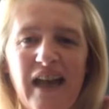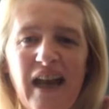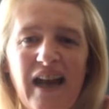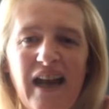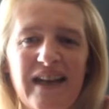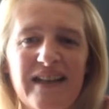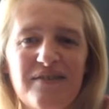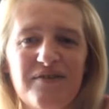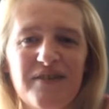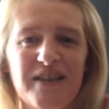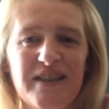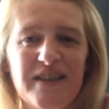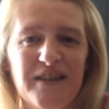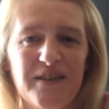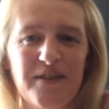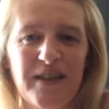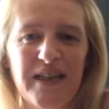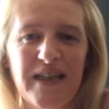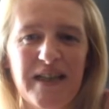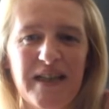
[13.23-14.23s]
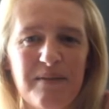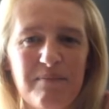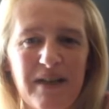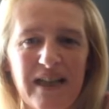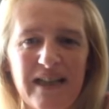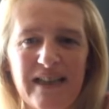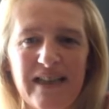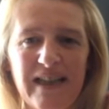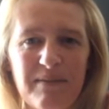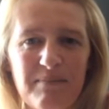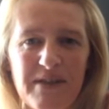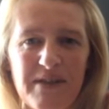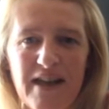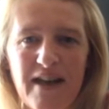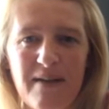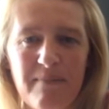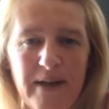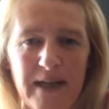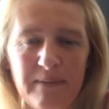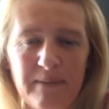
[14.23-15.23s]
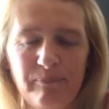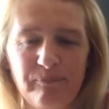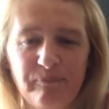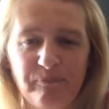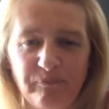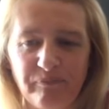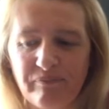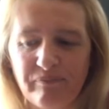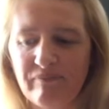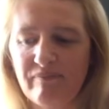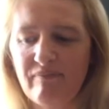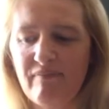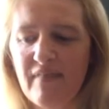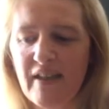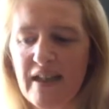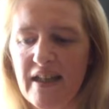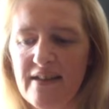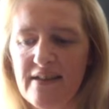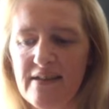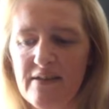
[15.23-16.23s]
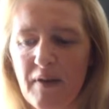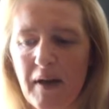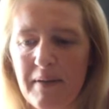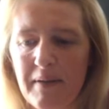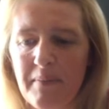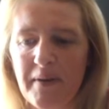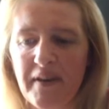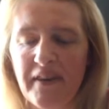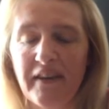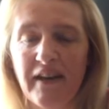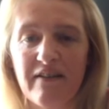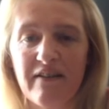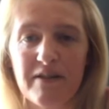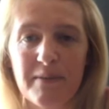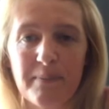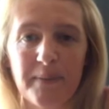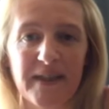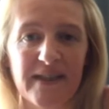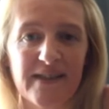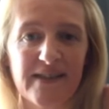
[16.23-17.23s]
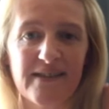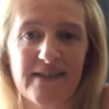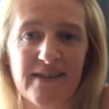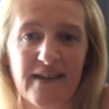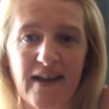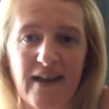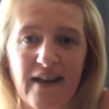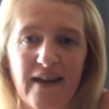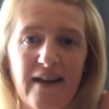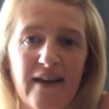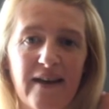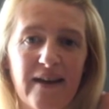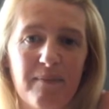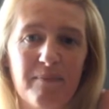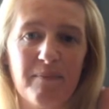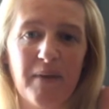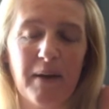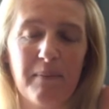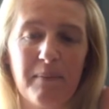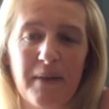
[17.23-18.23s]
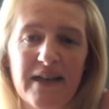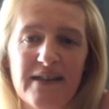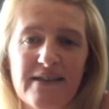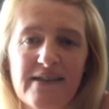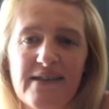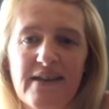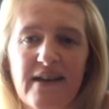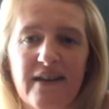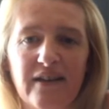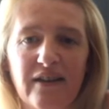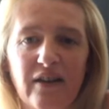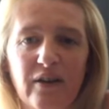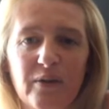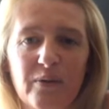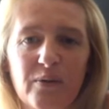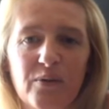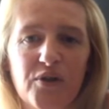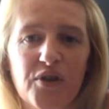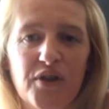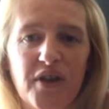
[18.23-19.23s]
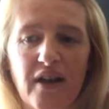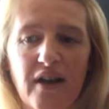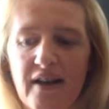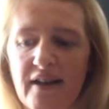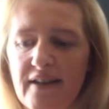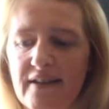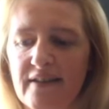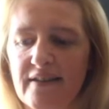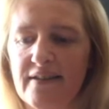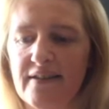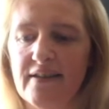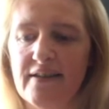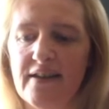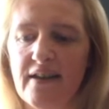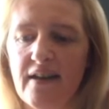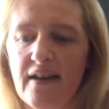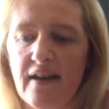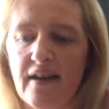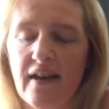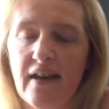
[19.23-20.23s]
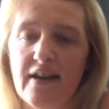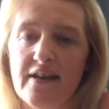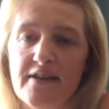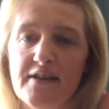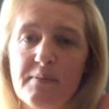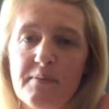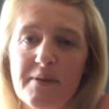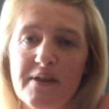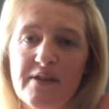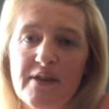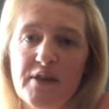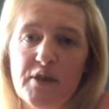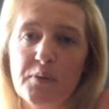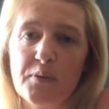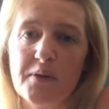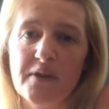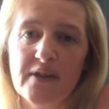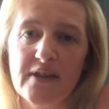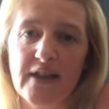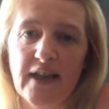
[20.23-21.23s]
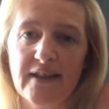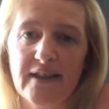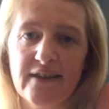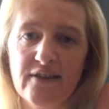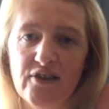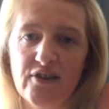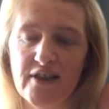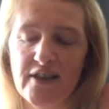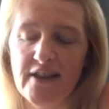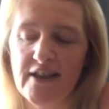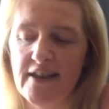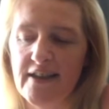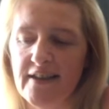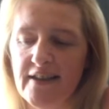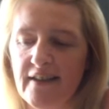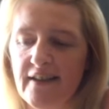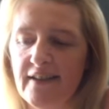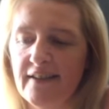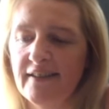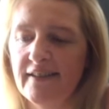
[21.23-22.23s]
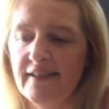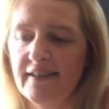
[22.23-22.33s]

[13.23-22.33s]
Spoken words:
And if you're new here, my name's Emma. I'm a therapist, mindset coach and a spiritual energy healer.